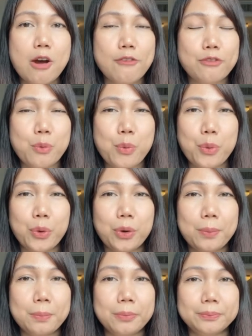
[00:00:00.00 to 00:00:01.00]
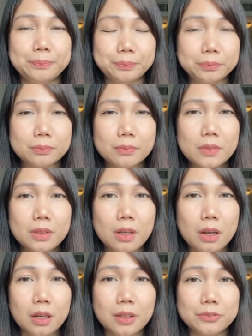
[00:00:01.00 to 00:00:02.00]
for
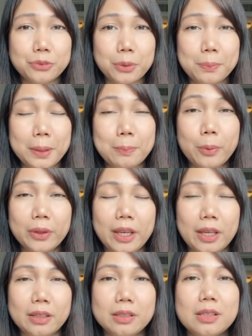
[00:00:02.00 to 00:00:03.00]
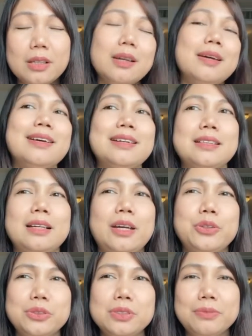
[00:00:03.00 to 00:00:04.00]
my booking, I
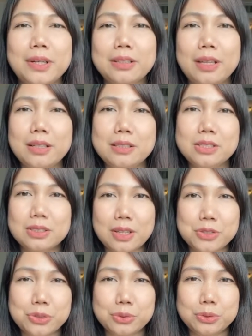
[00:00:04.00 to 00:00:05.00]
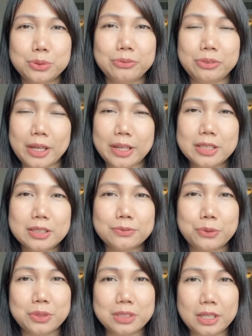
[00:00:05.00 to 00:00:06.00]
couldn't find any scheduled flights
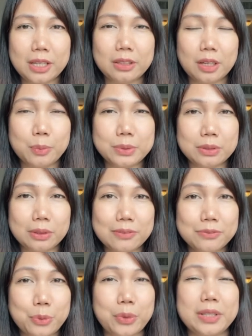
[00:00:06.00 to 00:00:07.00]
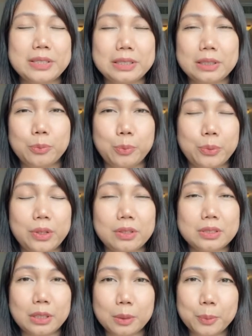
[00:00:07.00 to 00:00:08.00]
for the date that I was looking for with
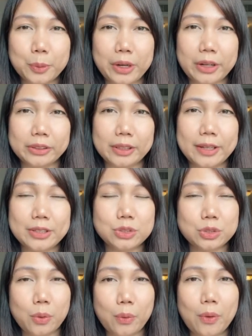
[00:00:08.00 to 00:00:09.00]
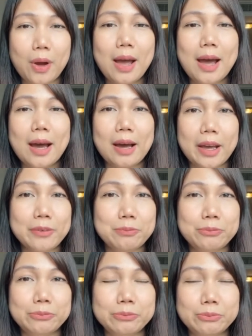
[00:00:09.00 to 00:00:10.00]
Singapore Airlines. So
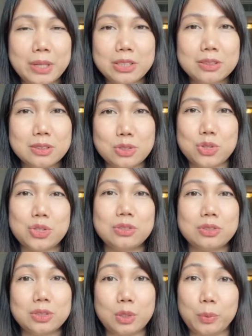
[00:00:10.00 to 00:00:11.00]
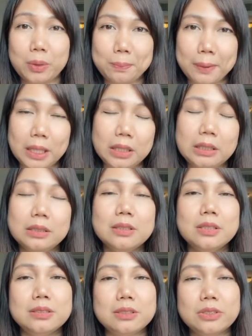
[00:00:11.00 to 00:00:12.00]
I made the decision to stick with PAL
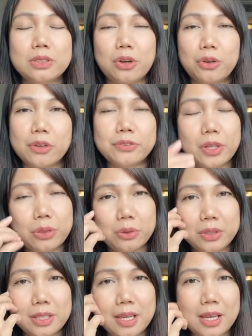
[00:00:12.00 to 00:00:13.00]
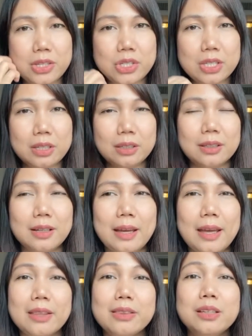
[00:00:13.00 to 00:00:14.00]
since they are offering 30 kg.
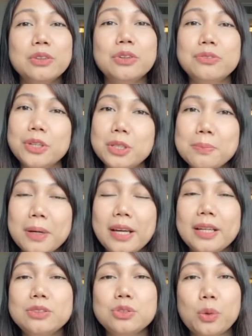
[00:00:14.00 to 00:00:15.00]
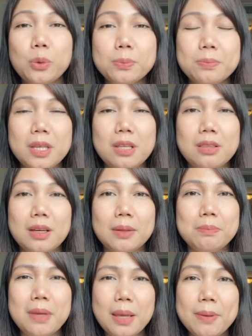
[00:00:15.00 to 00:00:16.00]
And then a good friend of mine told me
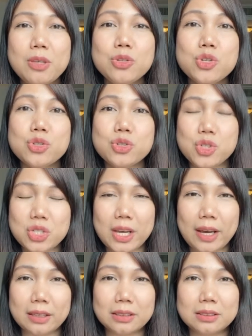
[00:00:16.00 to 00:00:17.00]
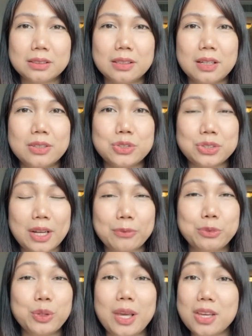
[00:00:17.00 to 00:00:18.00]
that maybe you should check
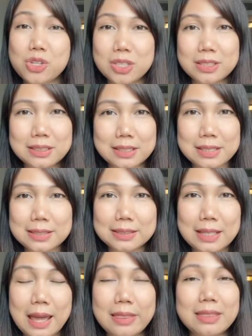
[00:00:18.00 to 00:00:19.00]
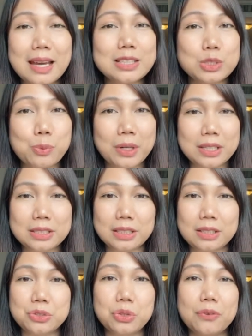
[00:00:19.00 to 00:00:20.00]
travel agencies. And that's what I
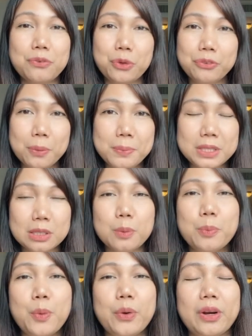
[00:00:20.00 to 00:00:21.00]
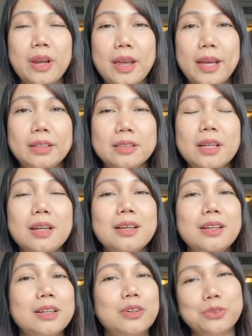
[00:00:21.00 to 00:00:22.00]
did. So if you're from Singapore, and
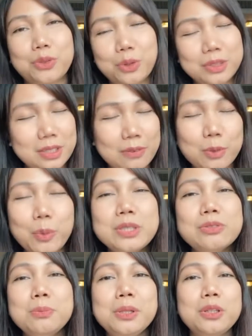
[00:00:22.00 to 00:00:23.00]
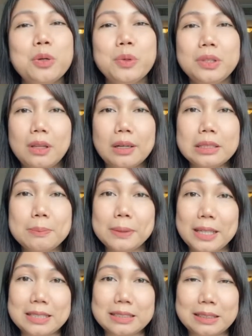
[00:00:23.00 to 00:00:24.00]
of course everyone's familiar with Lucky
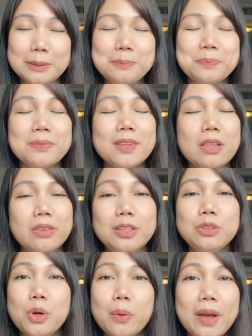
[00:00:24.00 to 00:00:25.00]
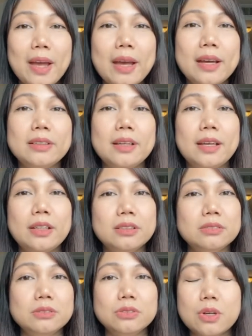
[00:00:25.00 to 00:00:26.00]
Plaza, then go ahead
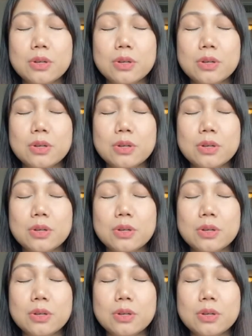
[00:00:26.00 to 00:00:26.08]
and